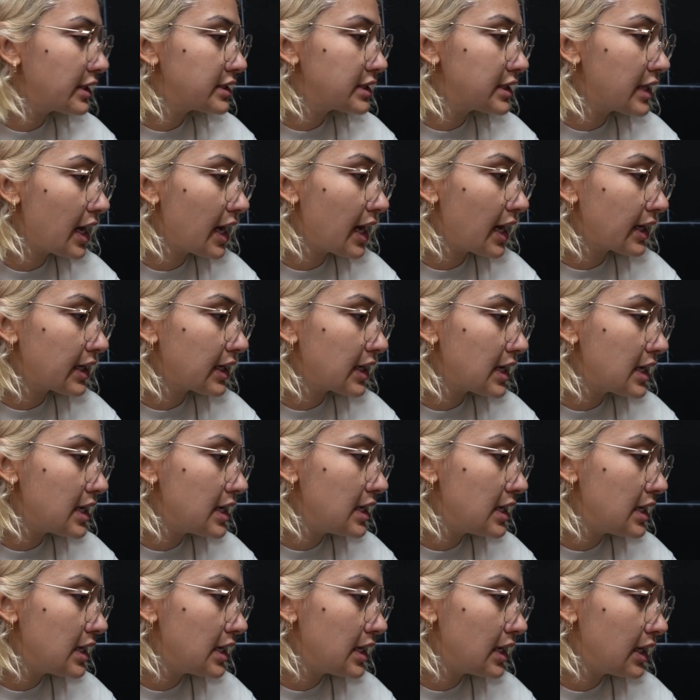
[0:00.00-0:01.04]
stack
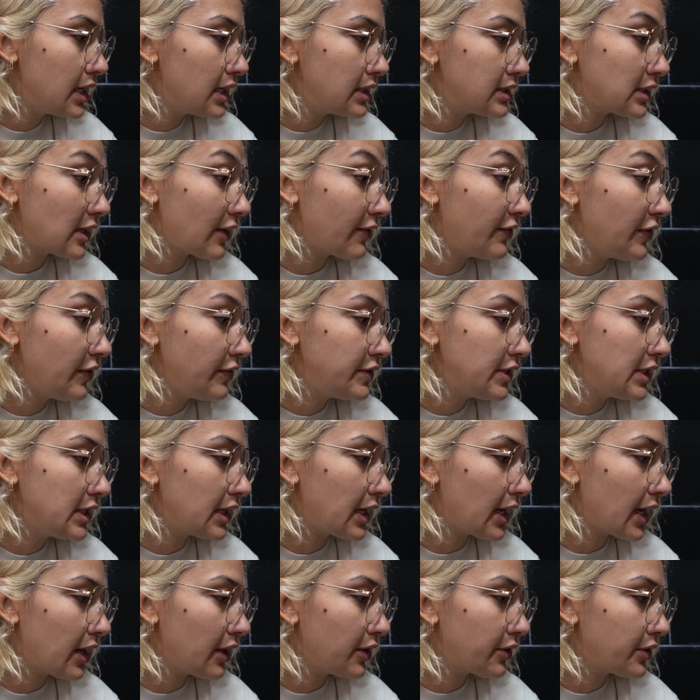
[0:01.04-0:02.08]
is 15
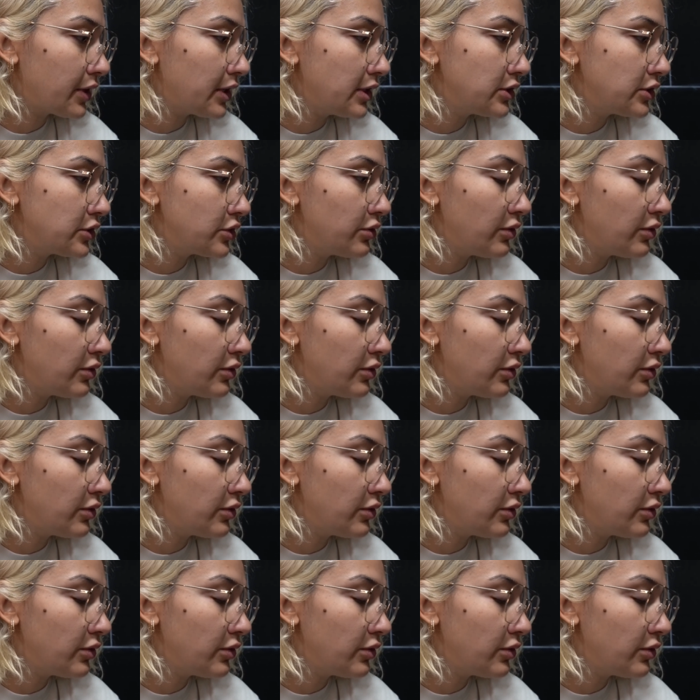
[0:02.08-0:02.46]
calories,